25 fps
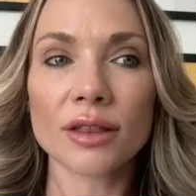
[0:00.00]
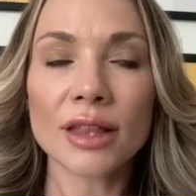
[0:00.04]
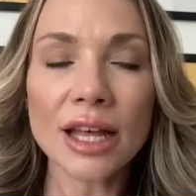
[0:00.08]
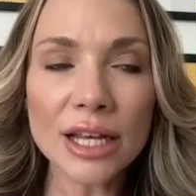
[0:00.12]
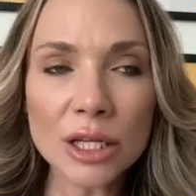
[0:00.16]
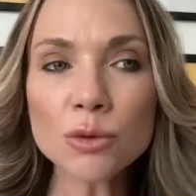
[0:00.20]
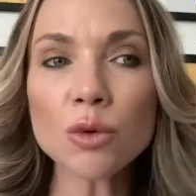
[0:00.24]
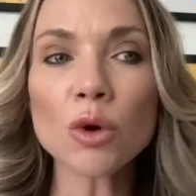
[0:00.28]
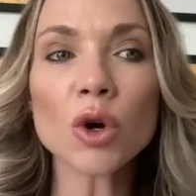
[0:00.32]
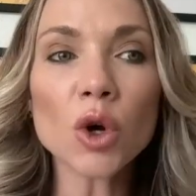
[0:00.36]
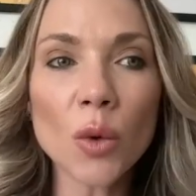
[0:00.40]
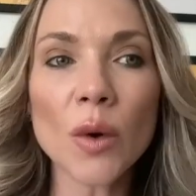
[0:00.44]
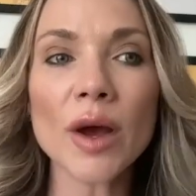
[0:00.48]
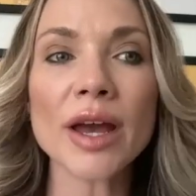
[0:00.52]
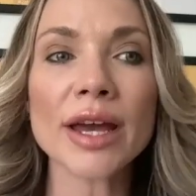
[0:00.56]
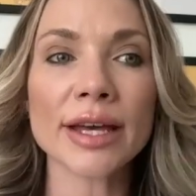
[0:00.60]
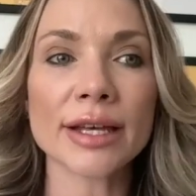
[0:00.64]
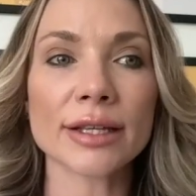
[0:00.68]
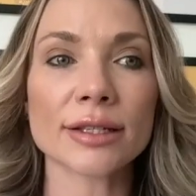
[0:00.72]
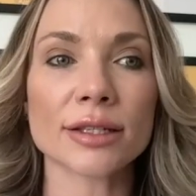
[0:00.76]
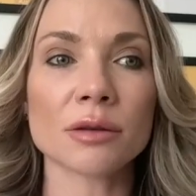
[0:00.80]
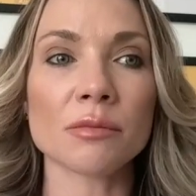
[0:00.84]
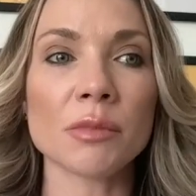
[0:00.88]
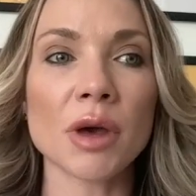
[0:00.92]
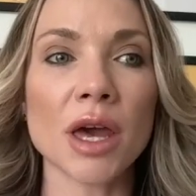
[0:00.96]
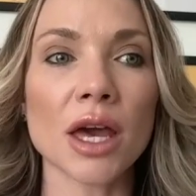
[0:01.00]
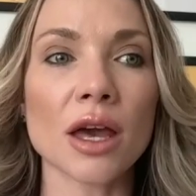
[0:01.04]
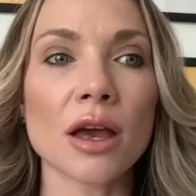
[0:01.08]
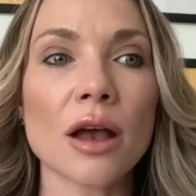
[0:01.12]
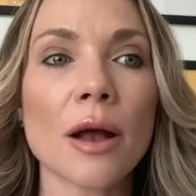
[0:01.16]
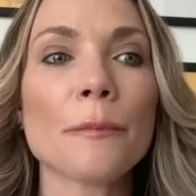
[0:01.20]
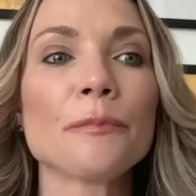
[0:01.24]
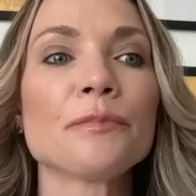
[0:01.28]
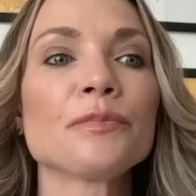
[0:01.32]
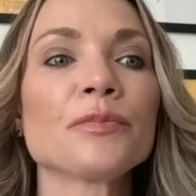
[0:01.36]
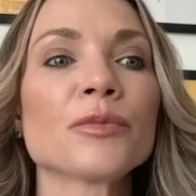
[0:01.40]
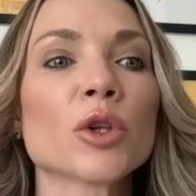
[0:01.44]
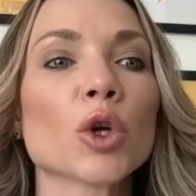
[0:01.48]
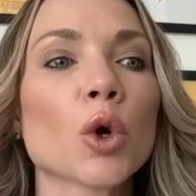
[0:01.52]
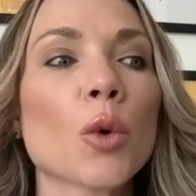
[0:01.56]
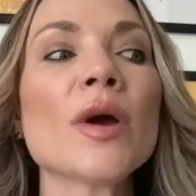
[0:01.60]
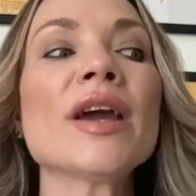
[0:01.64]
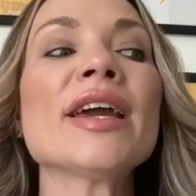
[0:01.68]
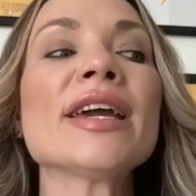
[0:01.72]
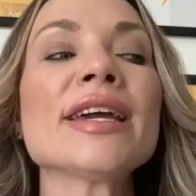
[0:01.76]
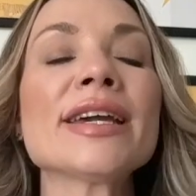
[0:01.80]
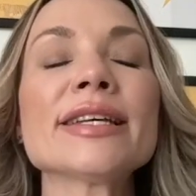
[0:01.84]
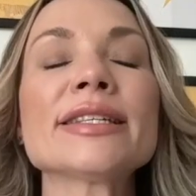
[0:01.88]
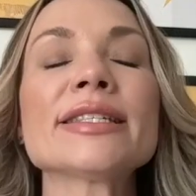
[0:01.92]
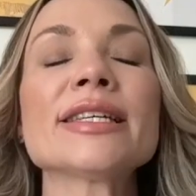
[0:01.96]
That's what quitting is to me.
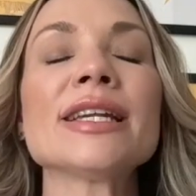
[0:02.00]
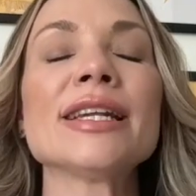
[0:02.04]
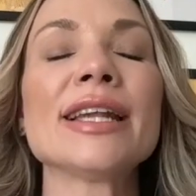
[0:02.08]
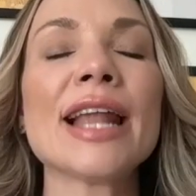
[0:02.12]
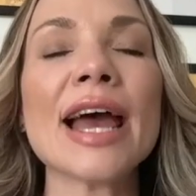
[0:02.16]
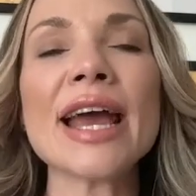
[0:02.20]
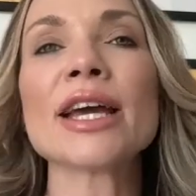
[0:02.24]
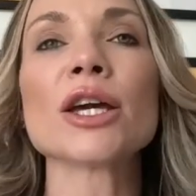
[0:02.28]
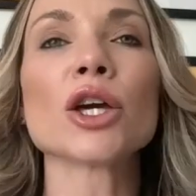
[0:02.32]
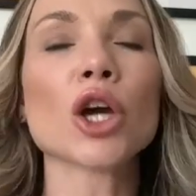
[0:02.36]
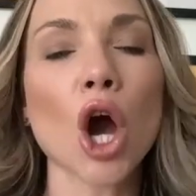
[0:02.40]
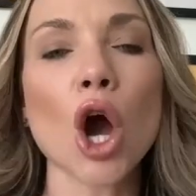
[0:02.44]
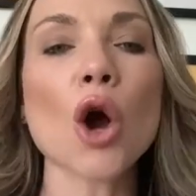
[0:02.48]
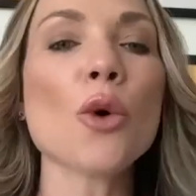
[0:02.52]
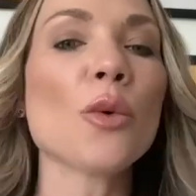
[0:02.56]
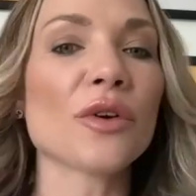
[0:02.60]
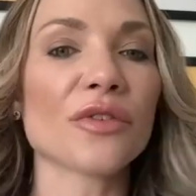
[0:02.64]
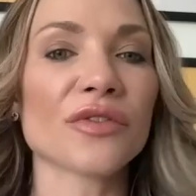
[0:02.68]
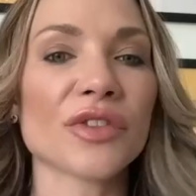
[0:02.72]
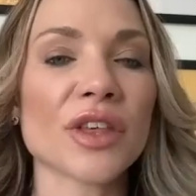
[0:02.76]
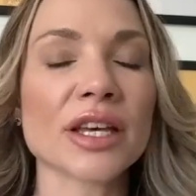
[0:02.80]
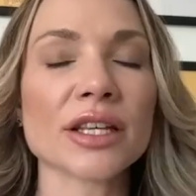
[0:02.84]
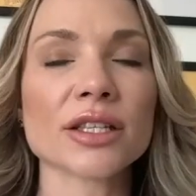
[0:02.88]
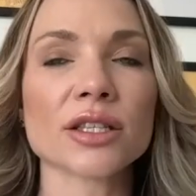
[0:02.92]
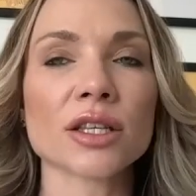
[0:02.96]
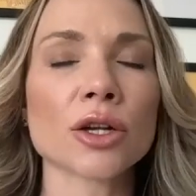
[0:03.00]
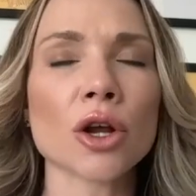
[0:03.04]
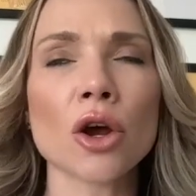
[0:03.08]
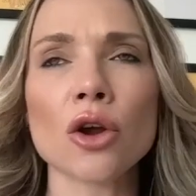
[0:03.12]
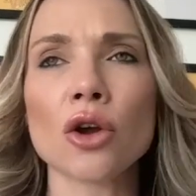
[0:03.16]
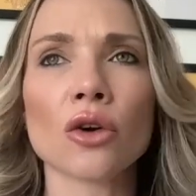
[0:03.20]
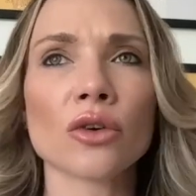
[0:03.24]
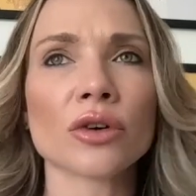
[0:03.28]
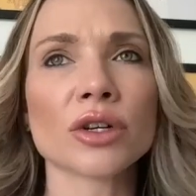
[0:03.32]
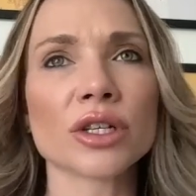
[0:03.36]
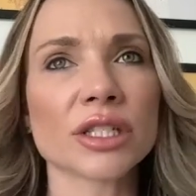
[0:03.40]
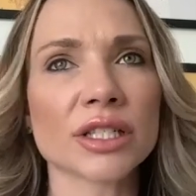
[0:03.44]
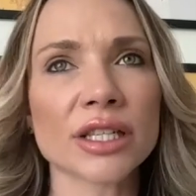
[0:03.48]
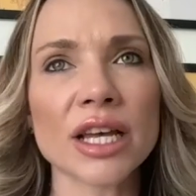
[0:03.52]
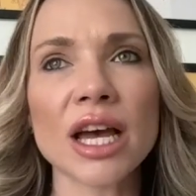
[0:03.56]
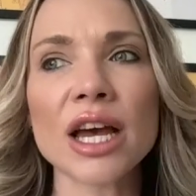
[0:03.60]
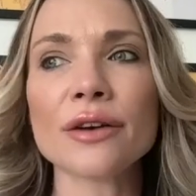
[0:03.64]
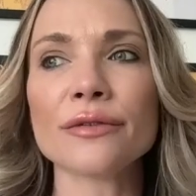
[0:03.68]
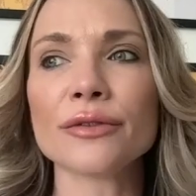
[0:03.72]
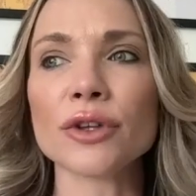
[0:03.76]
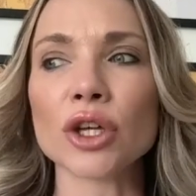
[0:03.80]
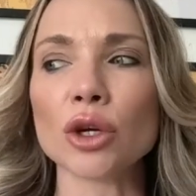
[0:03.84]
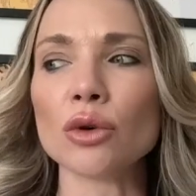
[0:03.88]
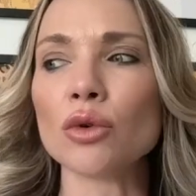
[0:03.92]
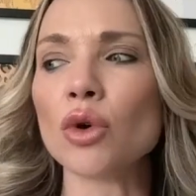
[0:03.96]
Quitting isn't letting go of things that no longer
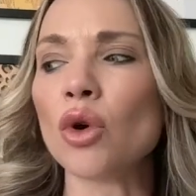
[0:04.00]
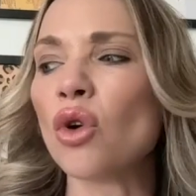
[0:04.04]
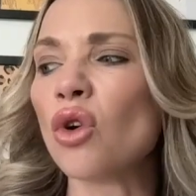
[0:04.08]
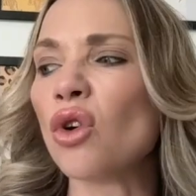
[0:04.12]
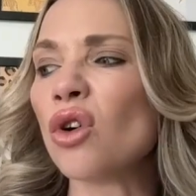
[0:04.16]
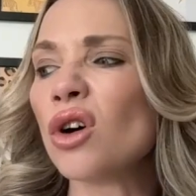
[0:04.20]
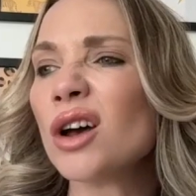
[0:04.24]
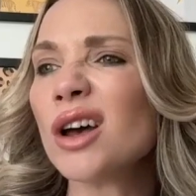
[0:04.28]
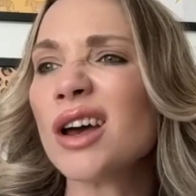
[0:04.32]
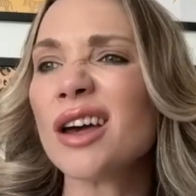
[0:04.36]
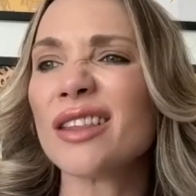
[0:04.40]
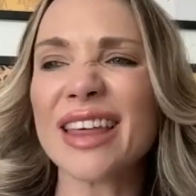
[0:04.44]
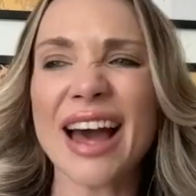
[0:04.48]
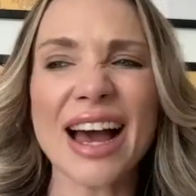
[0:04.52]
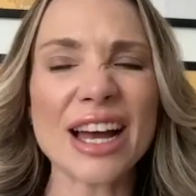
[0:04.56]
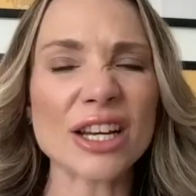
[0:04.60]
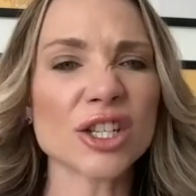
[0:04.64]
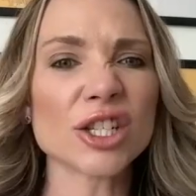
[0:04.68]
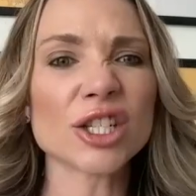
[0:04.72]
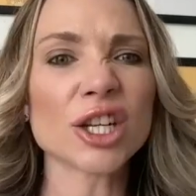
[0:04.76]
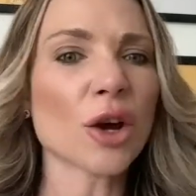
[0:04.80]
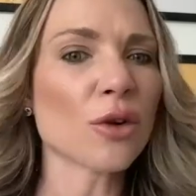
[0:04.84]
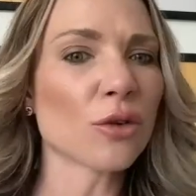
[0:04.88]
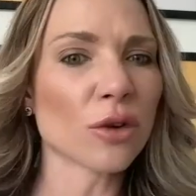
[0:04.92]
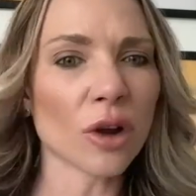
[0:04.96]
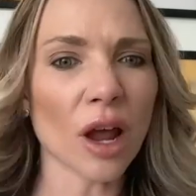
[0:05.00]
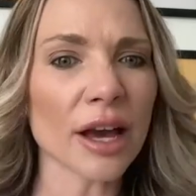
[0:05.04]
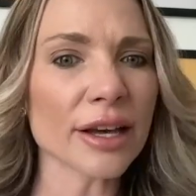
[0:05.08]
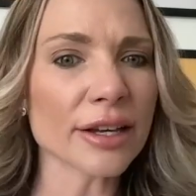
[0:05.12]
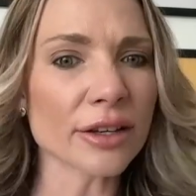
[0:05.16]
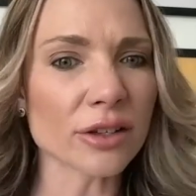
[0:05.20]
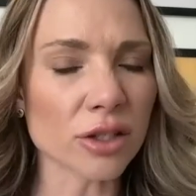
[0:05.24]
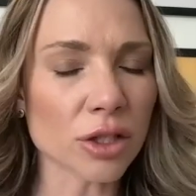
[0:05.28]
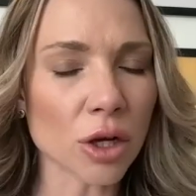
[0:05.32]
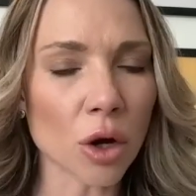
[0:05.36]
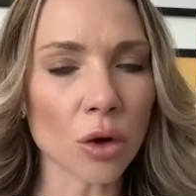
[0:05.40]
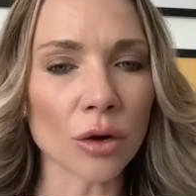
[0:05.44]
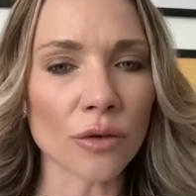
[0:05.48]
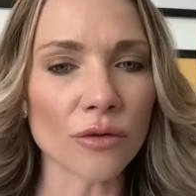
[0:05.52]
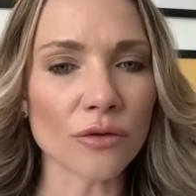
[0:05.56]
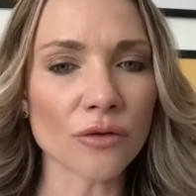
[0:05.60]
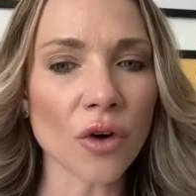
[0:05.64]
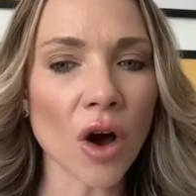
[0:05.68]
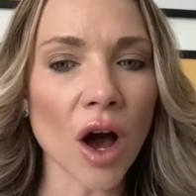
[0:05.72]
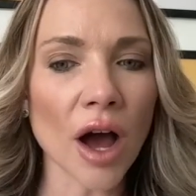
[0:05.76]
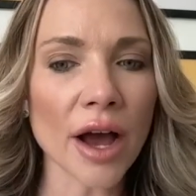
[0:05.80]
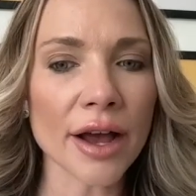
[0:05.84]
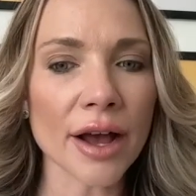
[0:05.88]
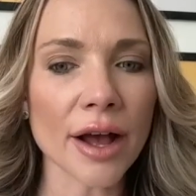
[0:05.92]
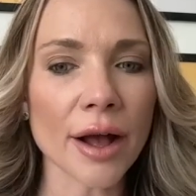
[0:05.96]
serve you or that actually don't light your soul on
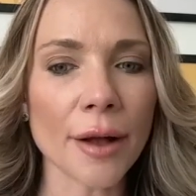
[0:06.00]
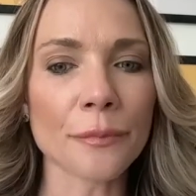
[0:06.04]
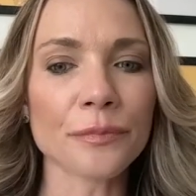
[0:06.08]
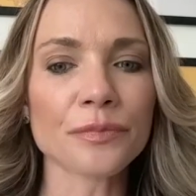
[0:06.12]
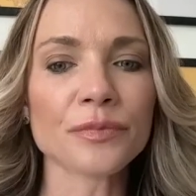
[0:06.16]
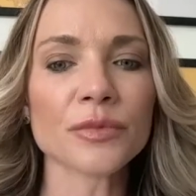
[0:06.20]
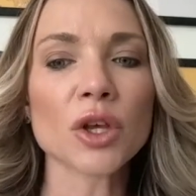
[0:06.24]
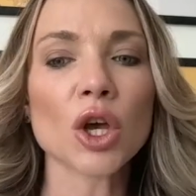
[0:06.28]
fire.